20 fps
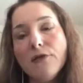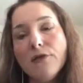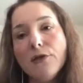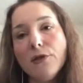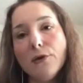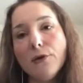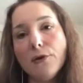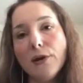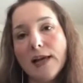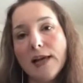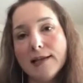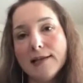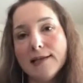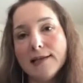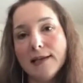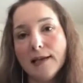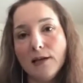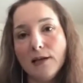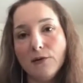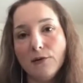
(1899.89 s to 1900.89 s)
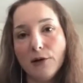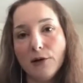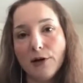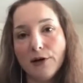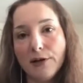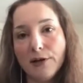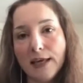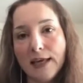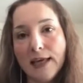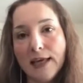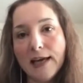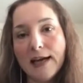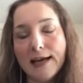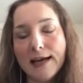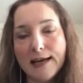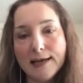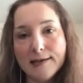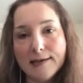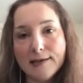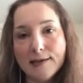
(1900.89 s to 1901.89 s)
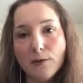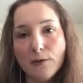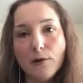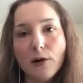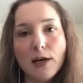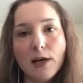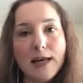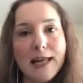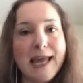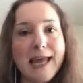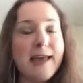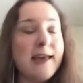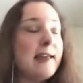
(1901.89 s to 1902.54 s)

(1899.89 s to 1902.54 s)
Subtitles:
So even though, let's say you are on EI and so on,